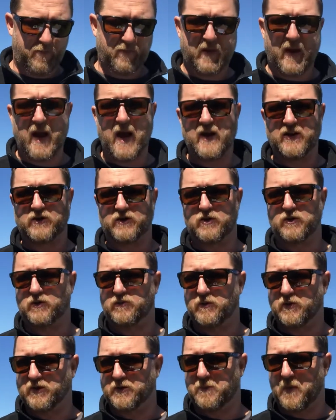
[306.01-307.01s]
Hester's
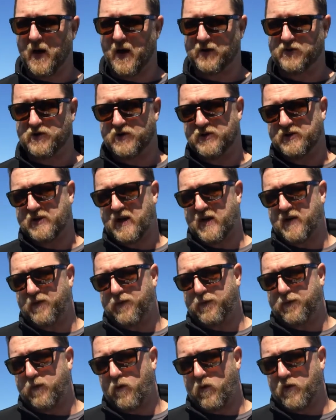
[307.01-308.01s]
response, she's kind of
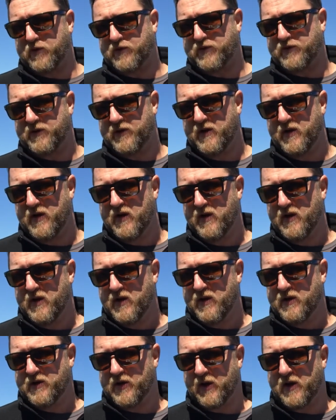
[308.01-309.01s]
forced
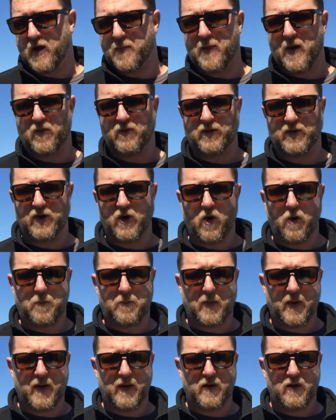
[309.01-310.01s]
to come out in the
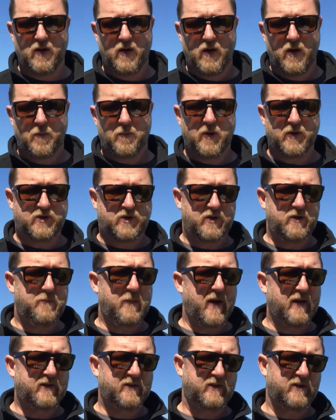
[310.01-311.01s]
open, but she
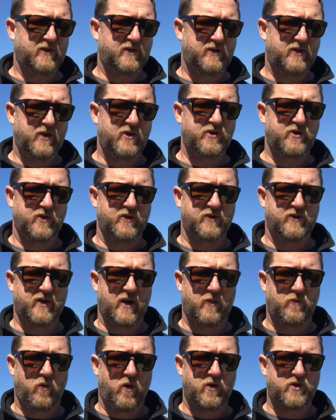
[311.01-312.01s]
makes decisions
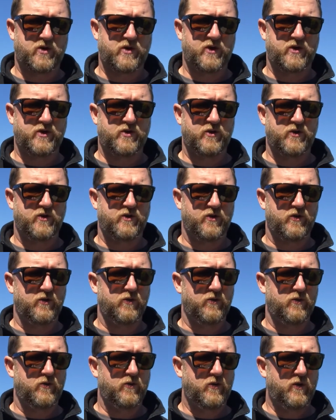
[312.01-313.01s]
on what she should
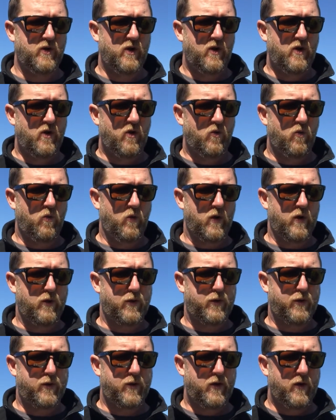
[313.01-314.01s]
do
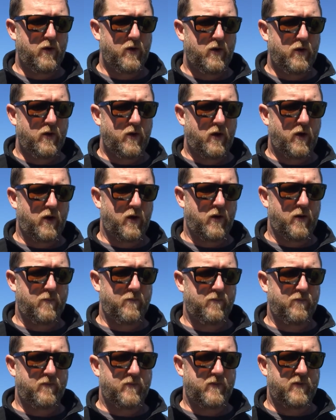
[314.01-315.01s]
with
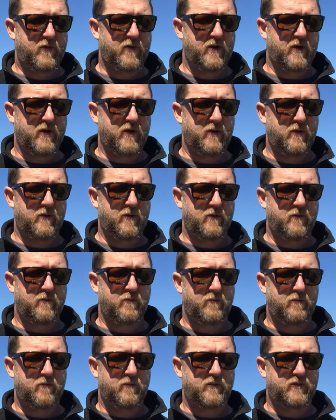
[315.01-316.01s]
the
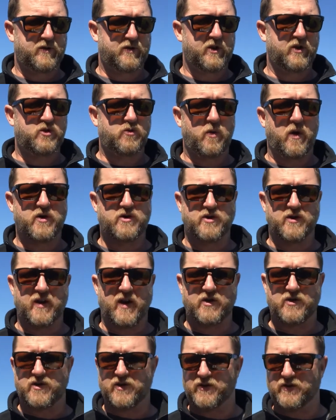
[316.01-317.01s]
situation
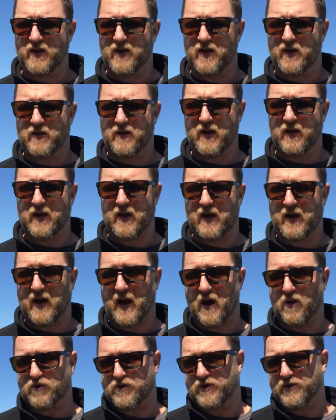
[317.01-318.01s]
that she's in, and
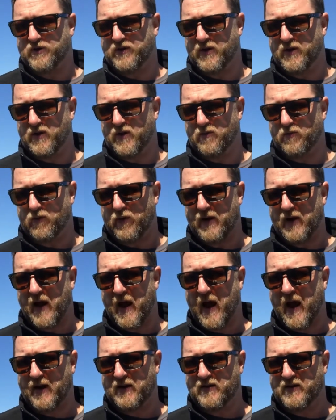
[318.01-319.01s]
how she's going to
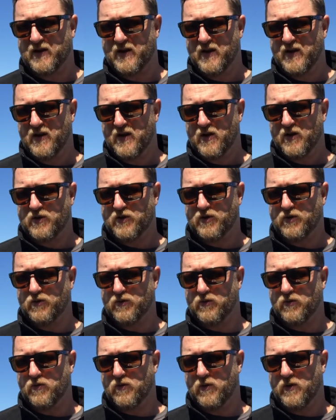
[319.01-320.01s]
react
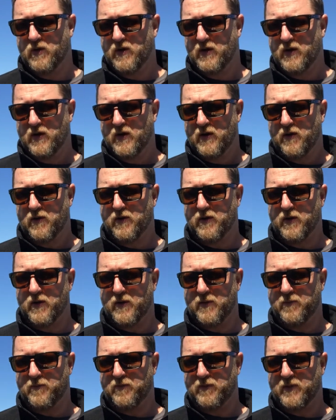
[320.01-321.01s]
to
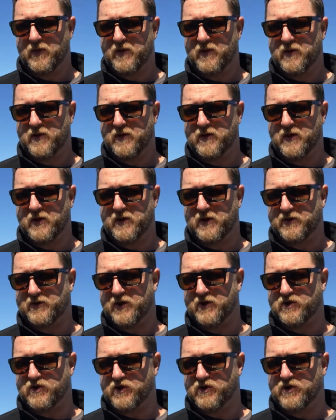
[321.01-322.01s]
the
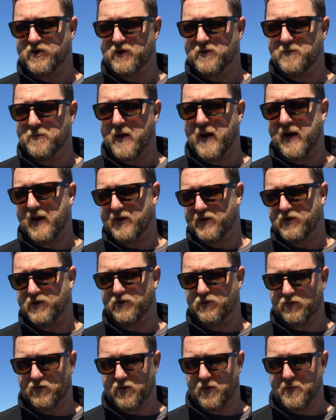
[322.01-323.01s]
decision she made
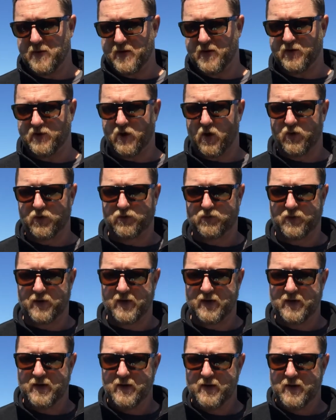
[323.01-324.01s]
to commit
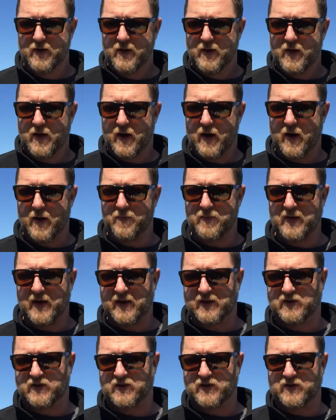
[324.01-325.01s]
adultery.
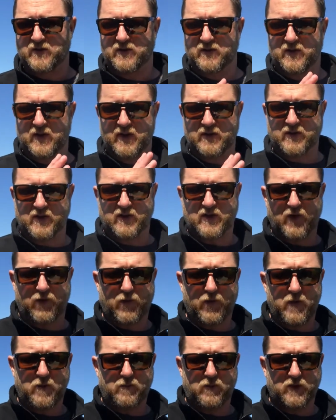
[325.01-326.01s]
It's a
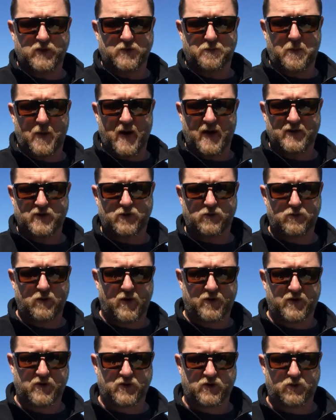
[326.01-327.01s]
different response
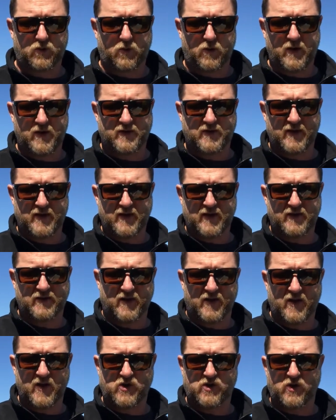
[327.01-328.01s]
throughout the story as it is
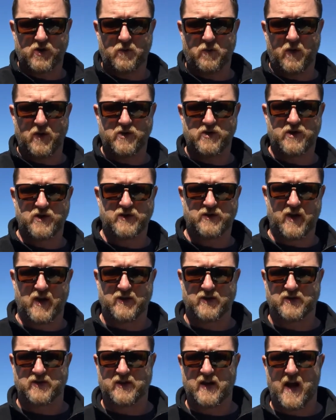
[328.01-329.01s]
initially when she's on
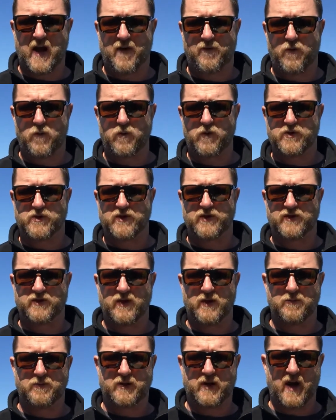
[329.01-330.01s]
the scaffold, where she
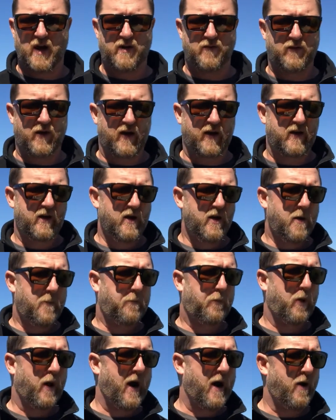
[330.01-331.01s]
seems kind of like
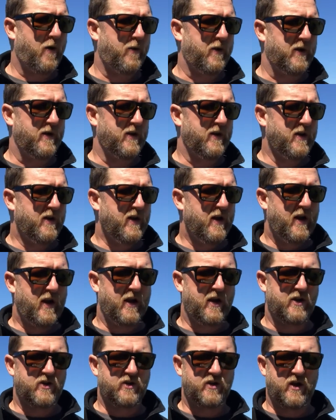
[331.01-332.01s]
proud and
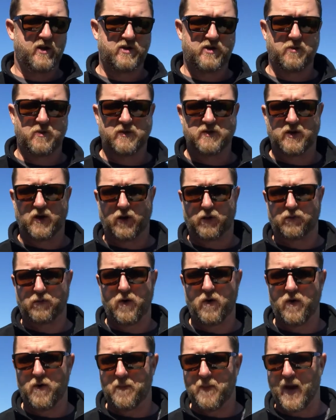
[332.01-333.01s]
she wants to
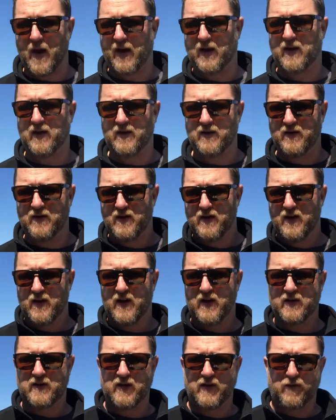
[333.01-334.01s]
throw it back
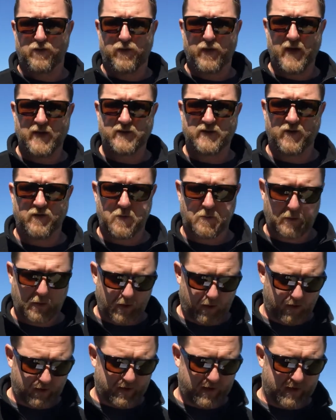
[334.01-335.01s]
into the face of the
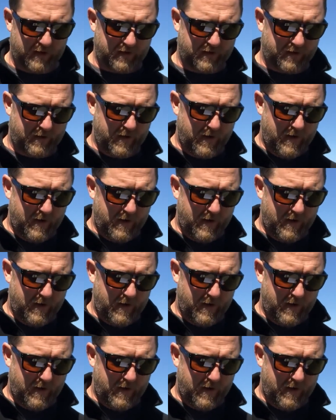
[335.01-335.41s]
Puritans.